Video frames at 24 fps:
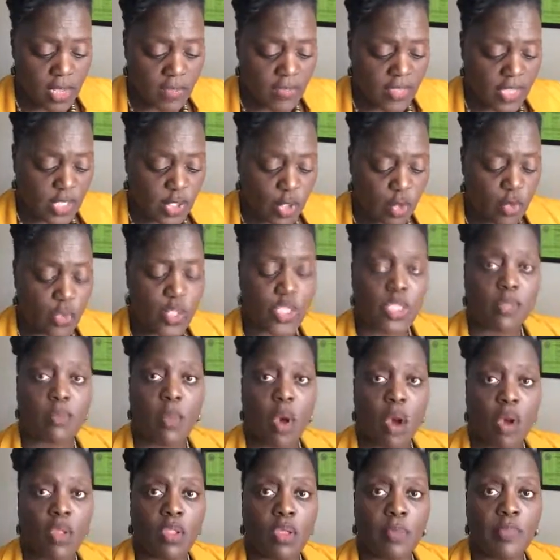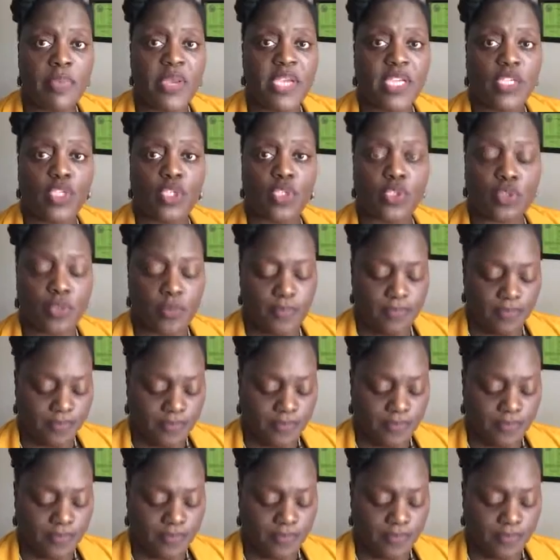that your smaller picture,